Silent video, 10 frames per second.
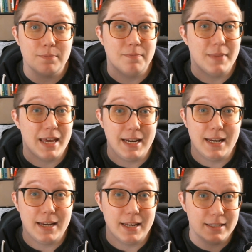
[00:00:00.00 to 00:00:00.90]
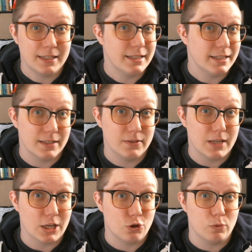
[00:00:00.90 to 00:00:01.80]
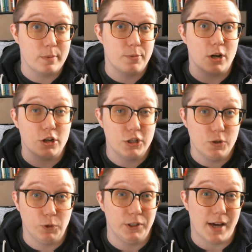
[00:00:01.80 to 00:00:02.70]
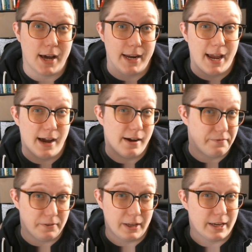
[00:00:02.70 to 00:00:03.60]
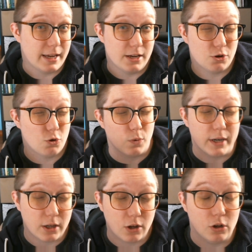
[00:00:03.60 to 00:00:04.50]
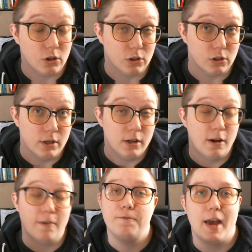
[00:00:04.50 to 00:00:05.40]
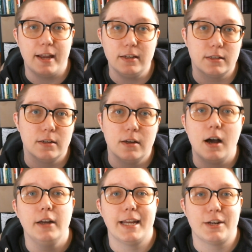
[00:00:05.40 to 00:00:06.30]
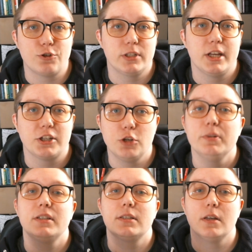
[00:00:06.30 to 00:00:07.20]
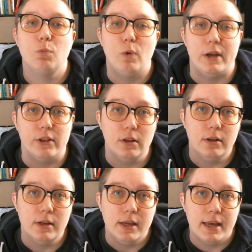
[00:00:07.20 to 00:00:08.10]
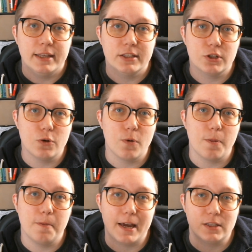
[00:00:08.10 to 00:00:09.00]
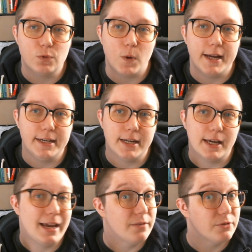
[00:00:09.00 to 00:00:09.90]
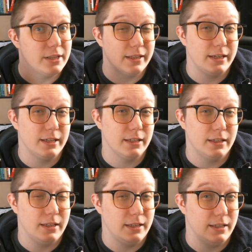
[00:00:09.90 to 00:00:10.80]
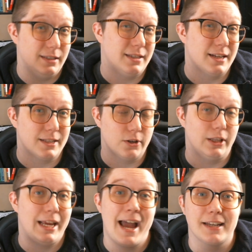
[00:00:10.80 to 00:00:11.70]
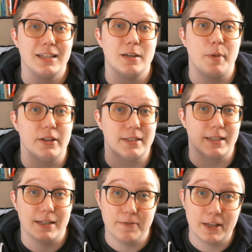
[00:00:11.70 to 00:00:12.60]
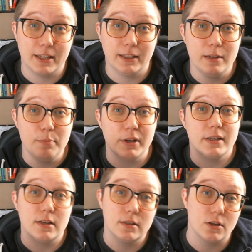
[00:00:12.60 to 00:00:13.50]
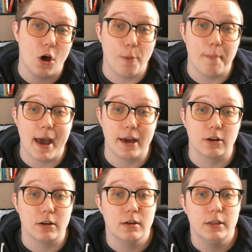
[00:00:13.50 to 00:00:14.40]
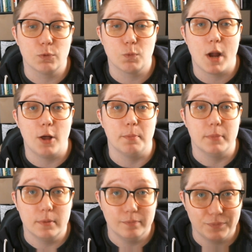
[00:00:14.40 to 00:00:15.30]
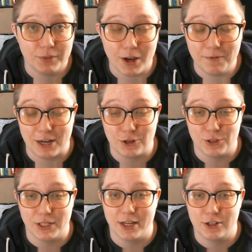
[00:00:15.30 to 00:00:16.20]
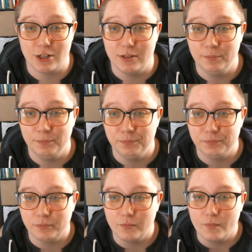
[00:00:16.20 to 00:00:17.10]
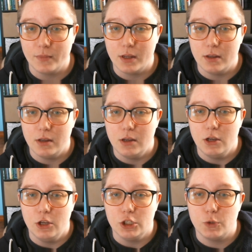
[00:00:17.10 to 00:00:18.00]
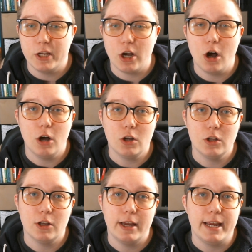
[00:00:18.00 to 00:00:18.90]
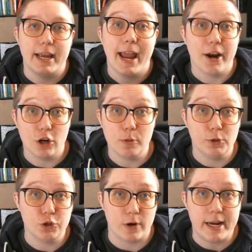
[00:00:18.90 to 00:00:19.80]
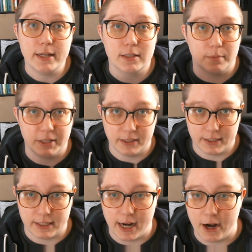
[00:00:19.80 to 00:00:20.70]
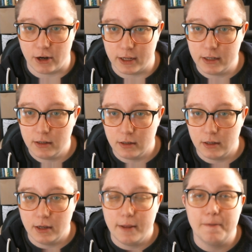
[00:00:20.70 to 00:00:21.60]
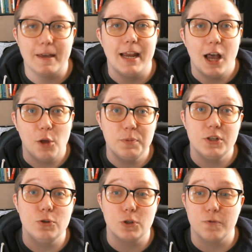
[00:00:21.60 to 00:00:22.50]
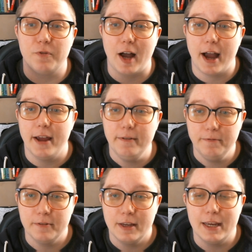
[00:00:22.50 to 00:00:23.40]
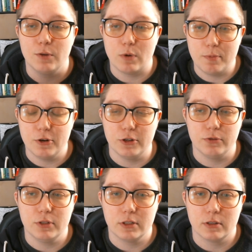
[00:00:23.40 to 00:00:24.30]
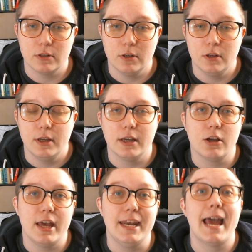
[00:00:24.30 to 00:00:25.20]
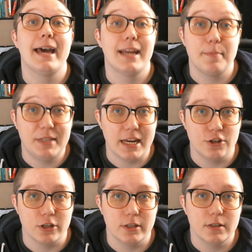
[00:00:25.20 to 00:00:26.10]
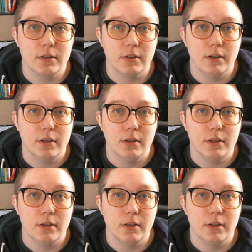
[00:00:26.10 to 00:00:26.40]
many instances of sexual reproduction will not have like a critical effect on natural selection, but some will. And so that's why not everything is necessarily acted upon significantly, but it does all matter in the realm of natural selection. So we call a heritable trait something that's inherited that helps you survive and reproduce, an adaptation.